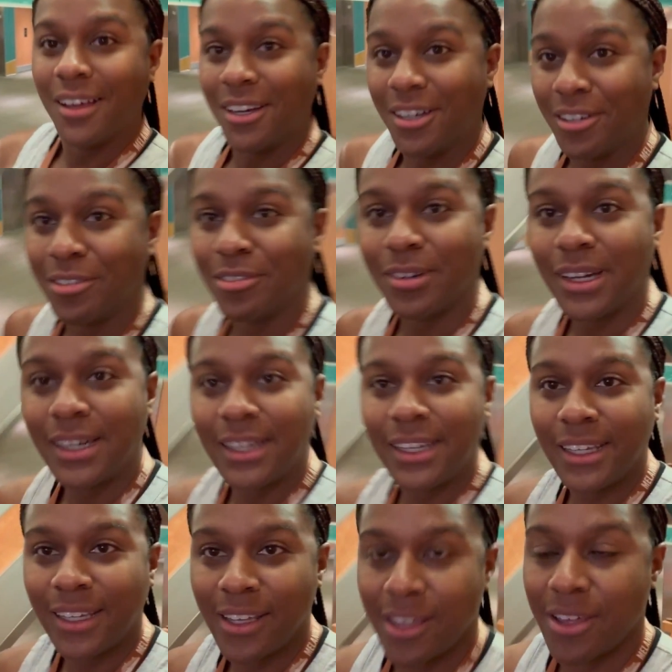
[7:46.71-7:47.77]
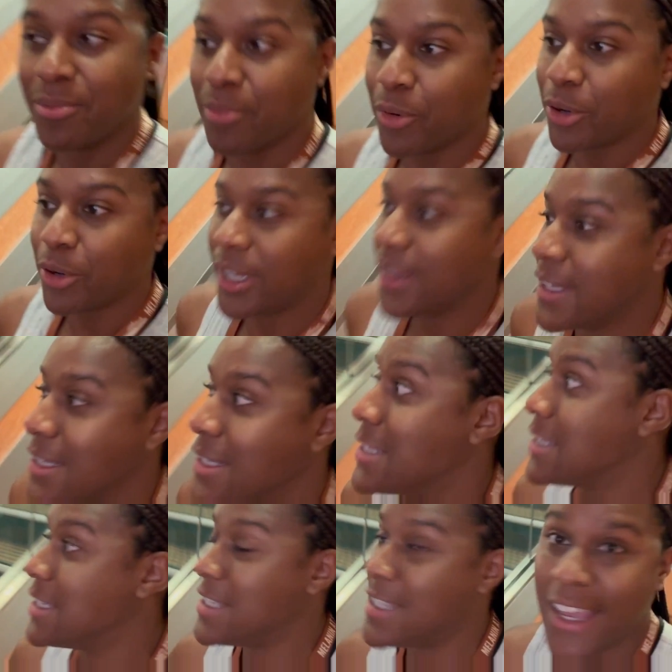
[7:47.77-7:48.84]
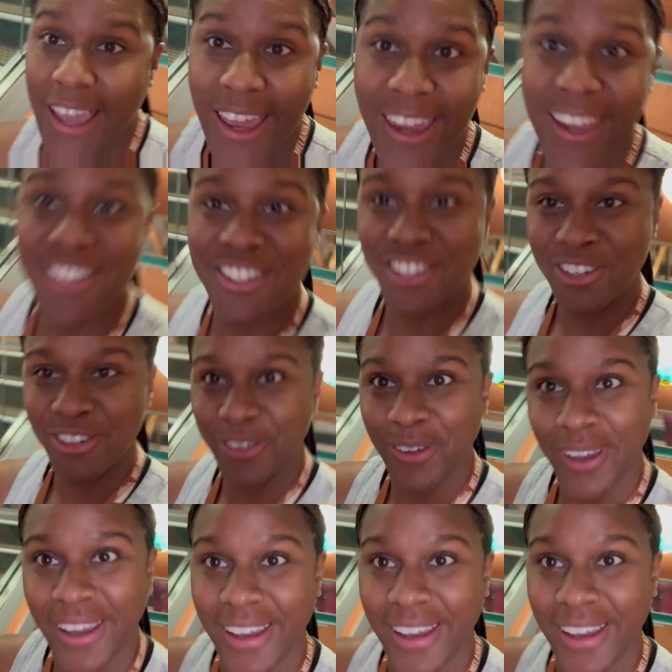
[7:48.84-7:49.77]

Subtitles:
Alrighty, good morning. This is day 2,